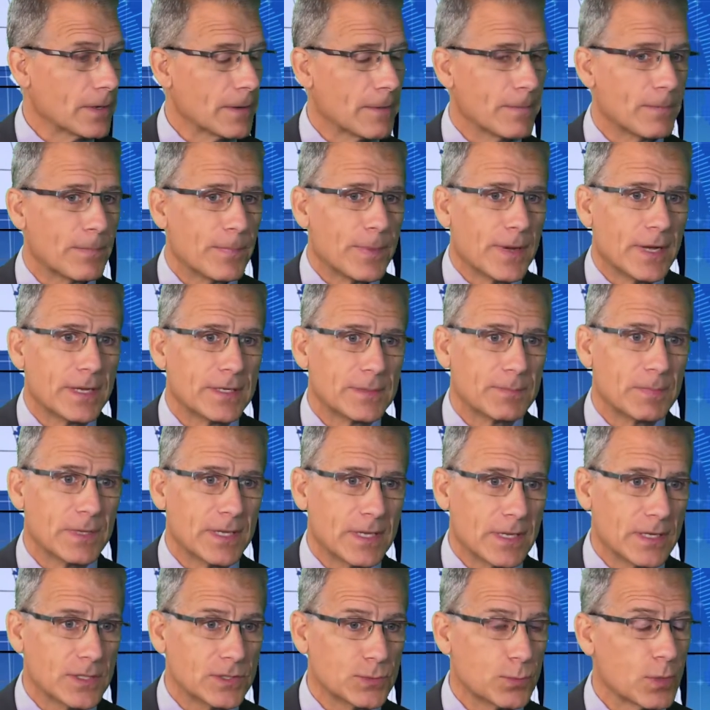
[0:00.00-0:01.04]
Mm -hmm. But
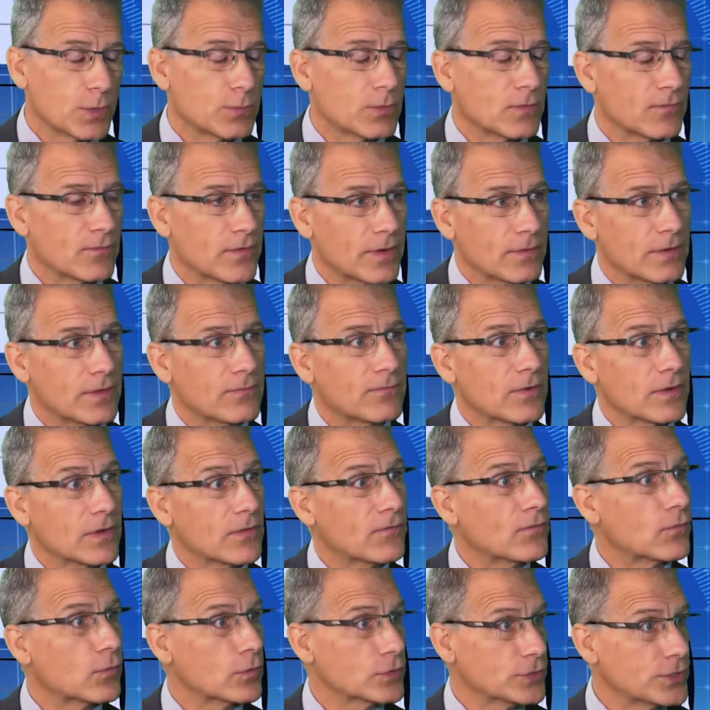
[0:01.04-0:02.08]
because we were very, very
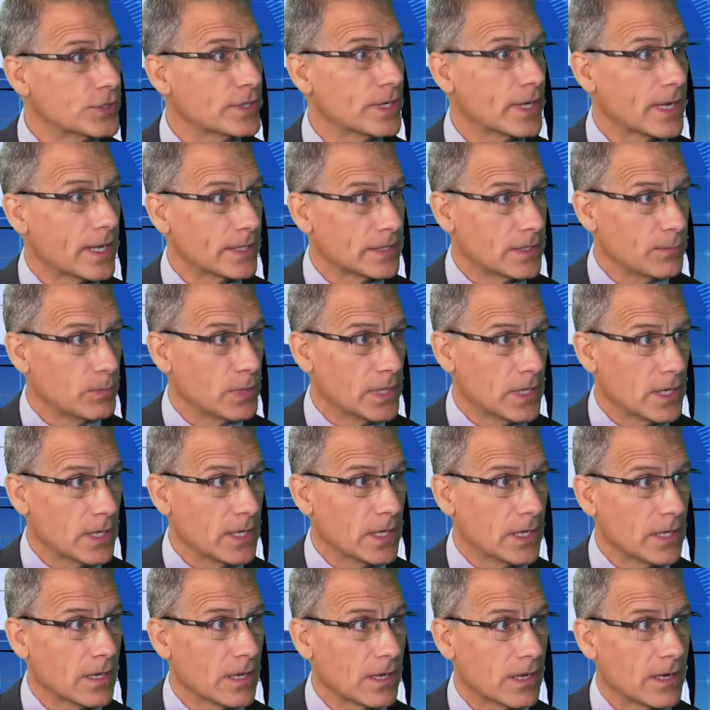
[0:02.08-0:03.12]
fortunate at the
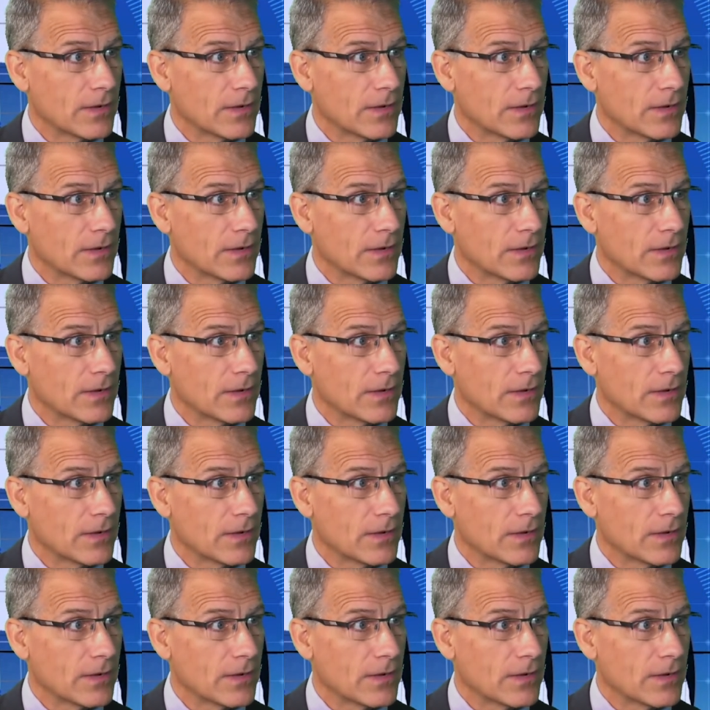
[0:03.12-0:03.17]
beginning